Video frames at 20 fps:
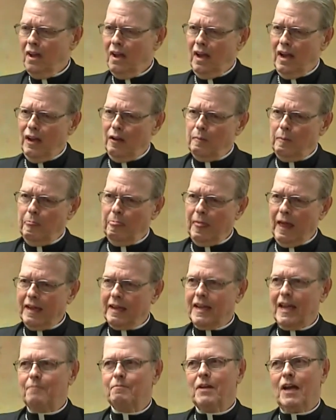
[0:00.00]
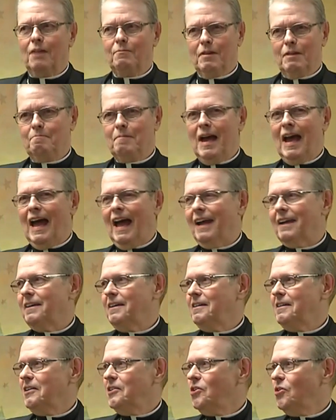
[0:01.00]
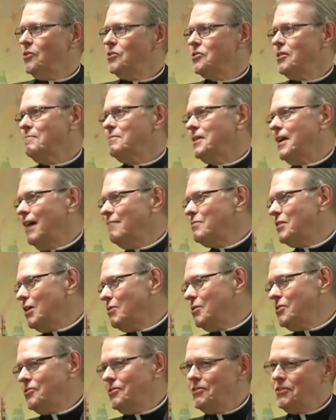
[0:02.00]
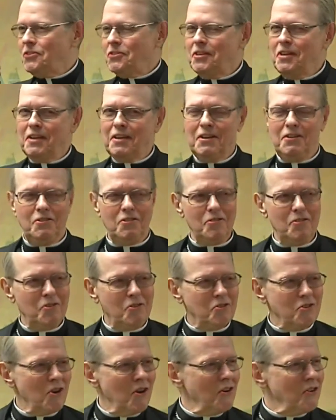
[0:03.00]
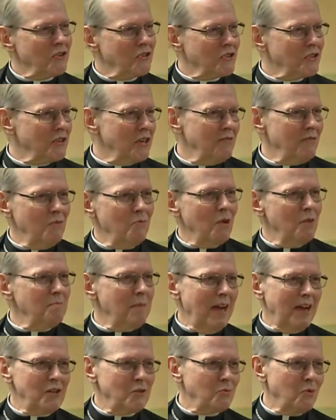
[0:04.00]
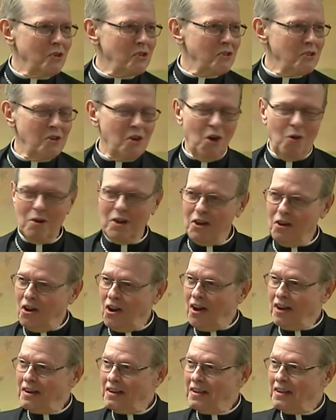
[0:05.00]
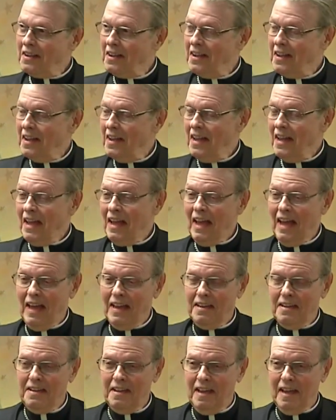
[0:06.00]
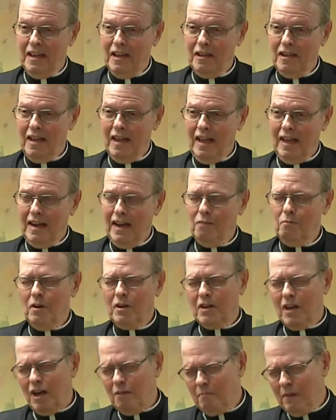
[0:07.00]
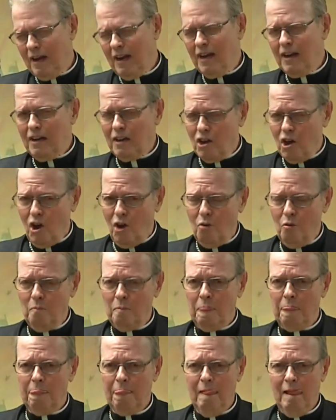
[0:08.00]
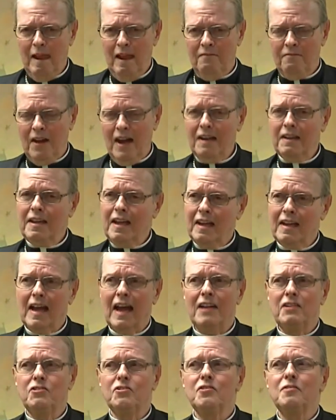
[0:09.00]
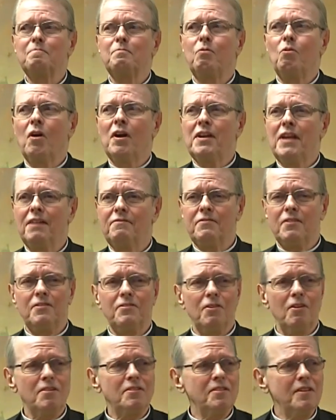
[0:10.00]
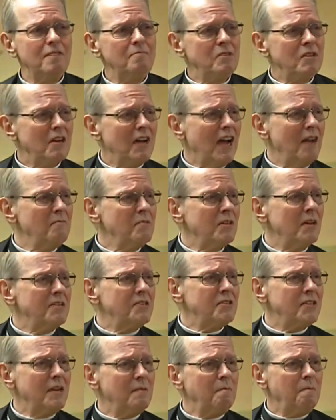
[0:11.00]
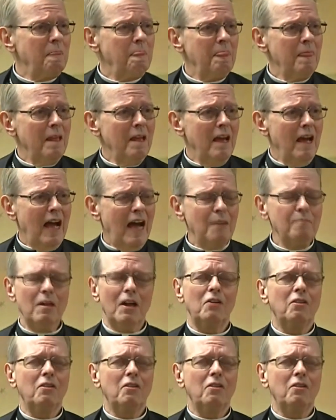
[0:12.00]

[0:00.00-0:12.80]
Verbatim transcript: uh, I kept coming back, you know, and sometimes I would just sneak into the church even when Mass wasn't going on. And, uh, and I would come and I'd go. Finally, I got to the point after 13 times, I said, I'm